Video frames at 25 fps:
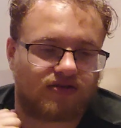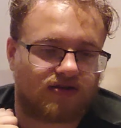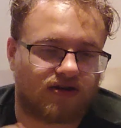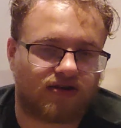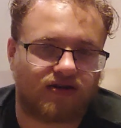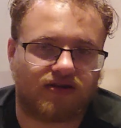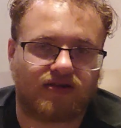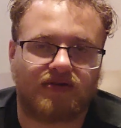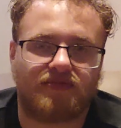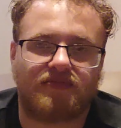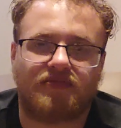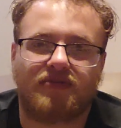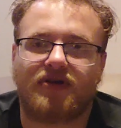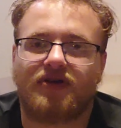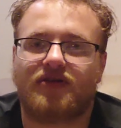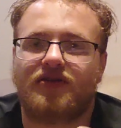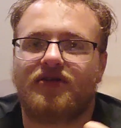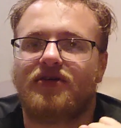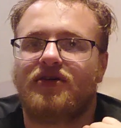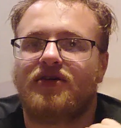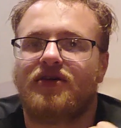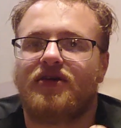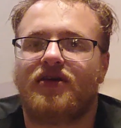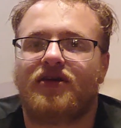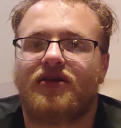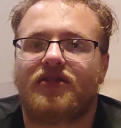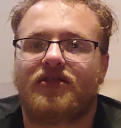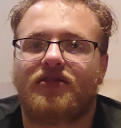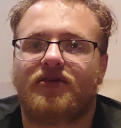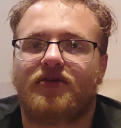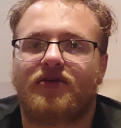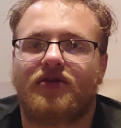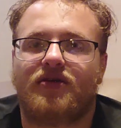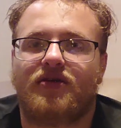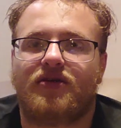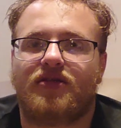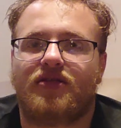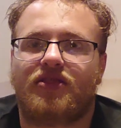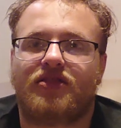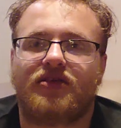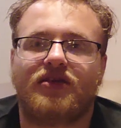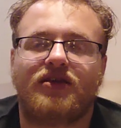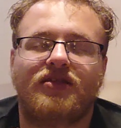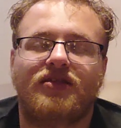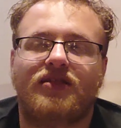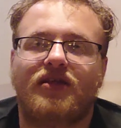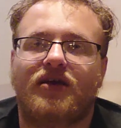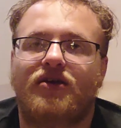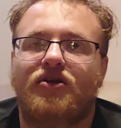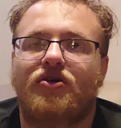Darn it. But the
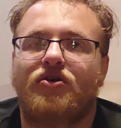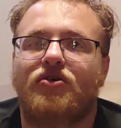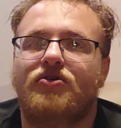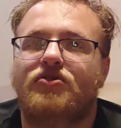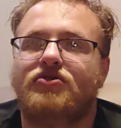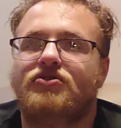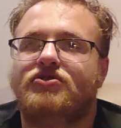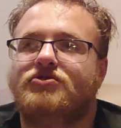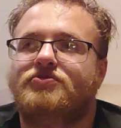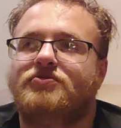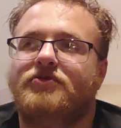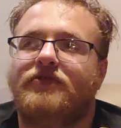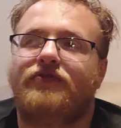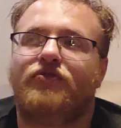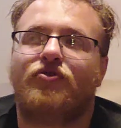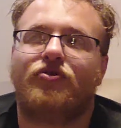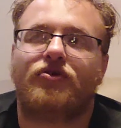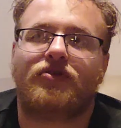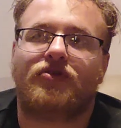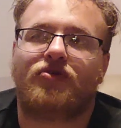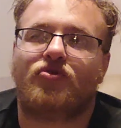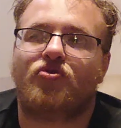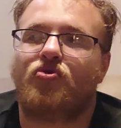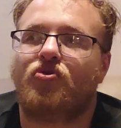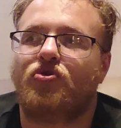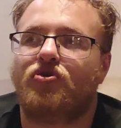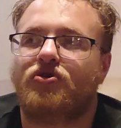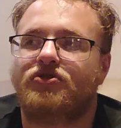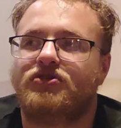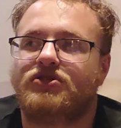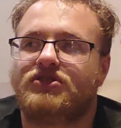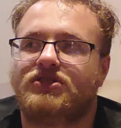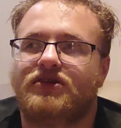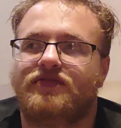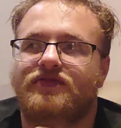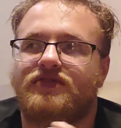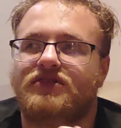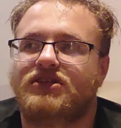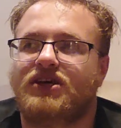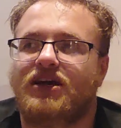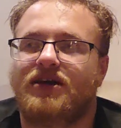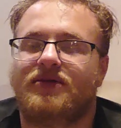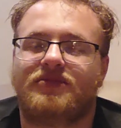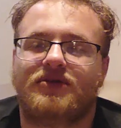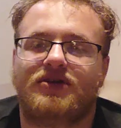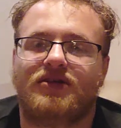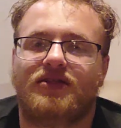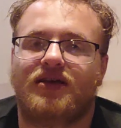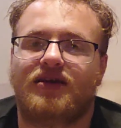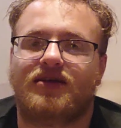thing that goes before the chorus every
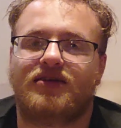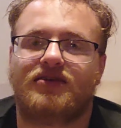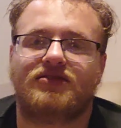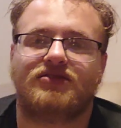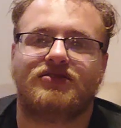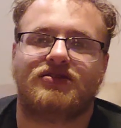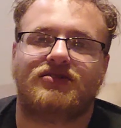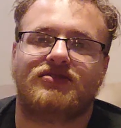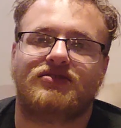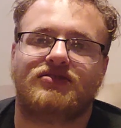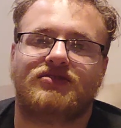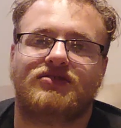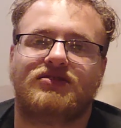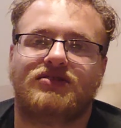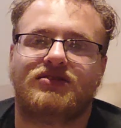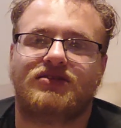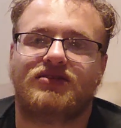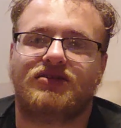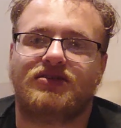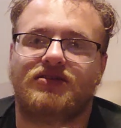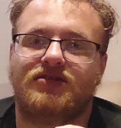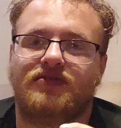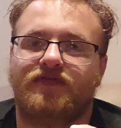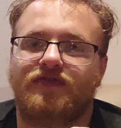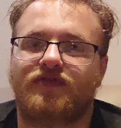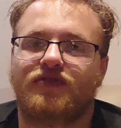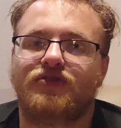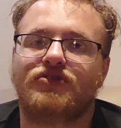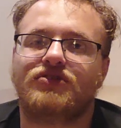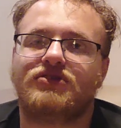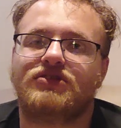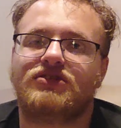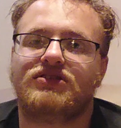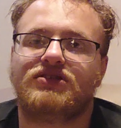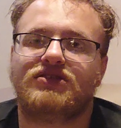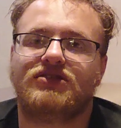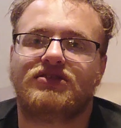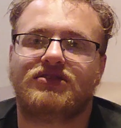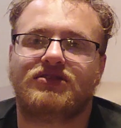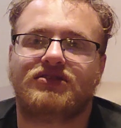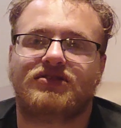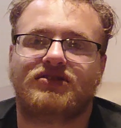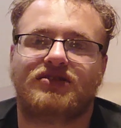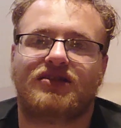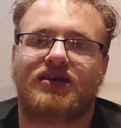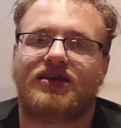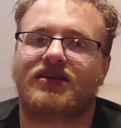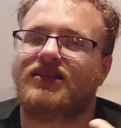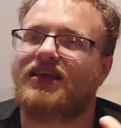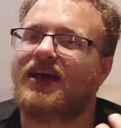time he like does the verses,
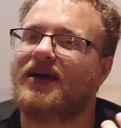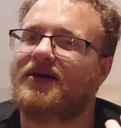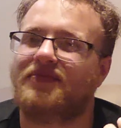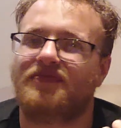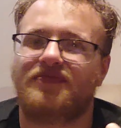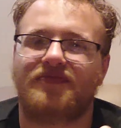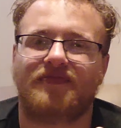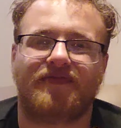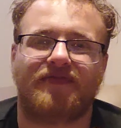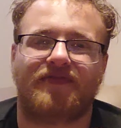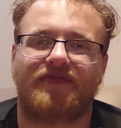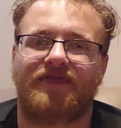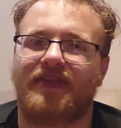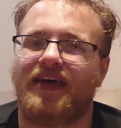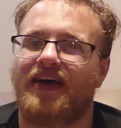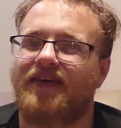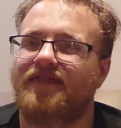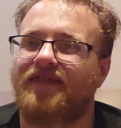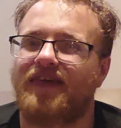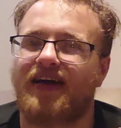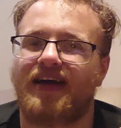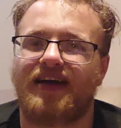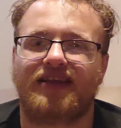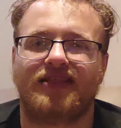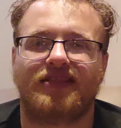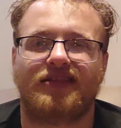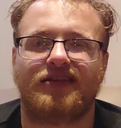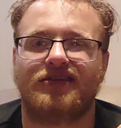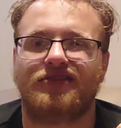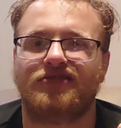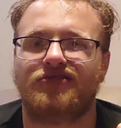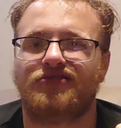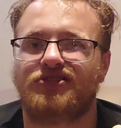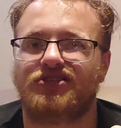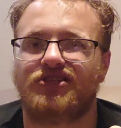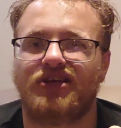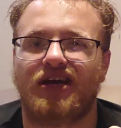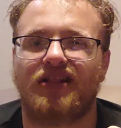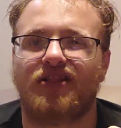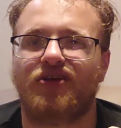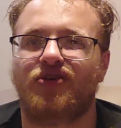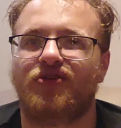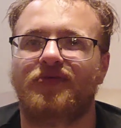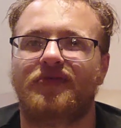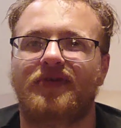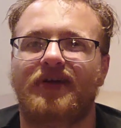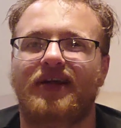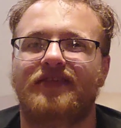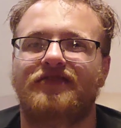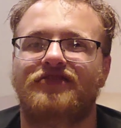like that violin or cello
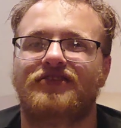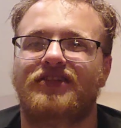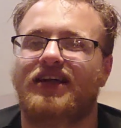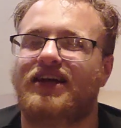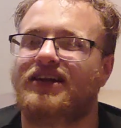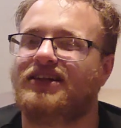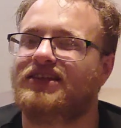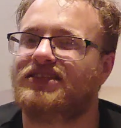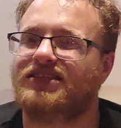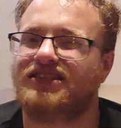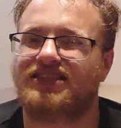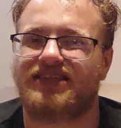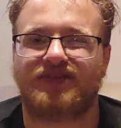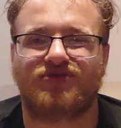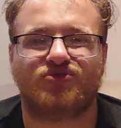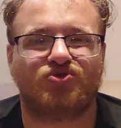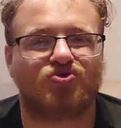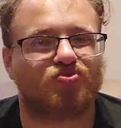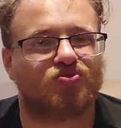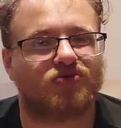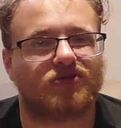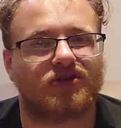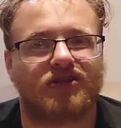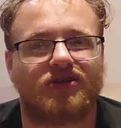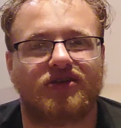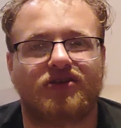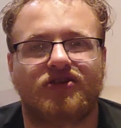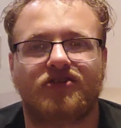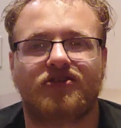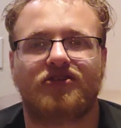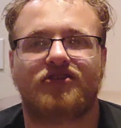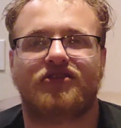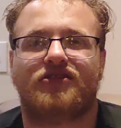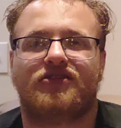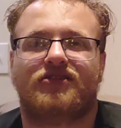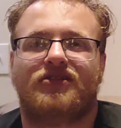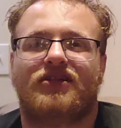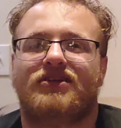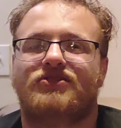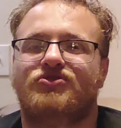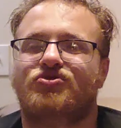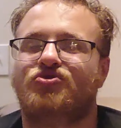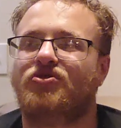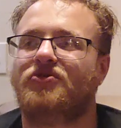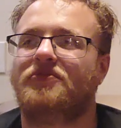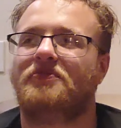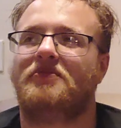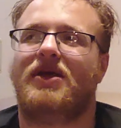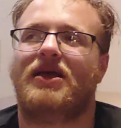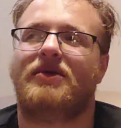or whatever that is, sounds really good. And that's
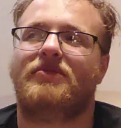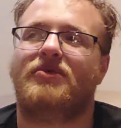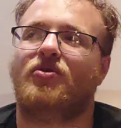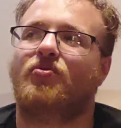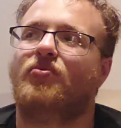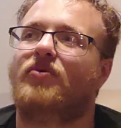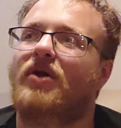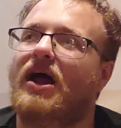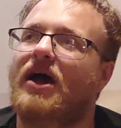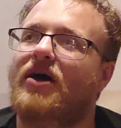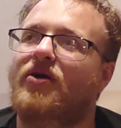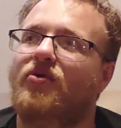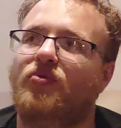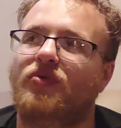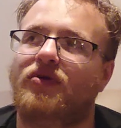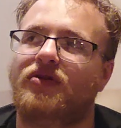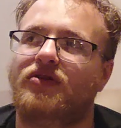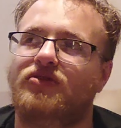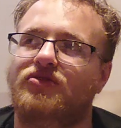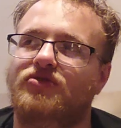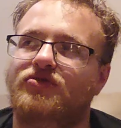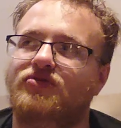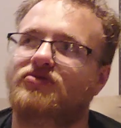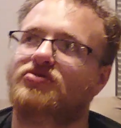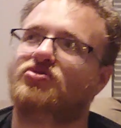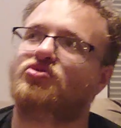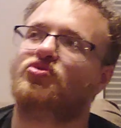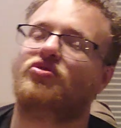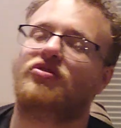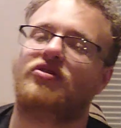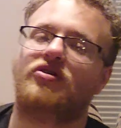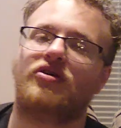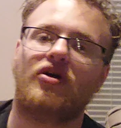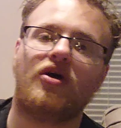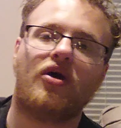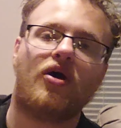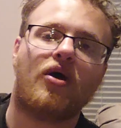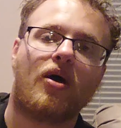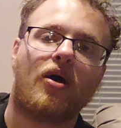sort of maybe what I'd want to do, is sort of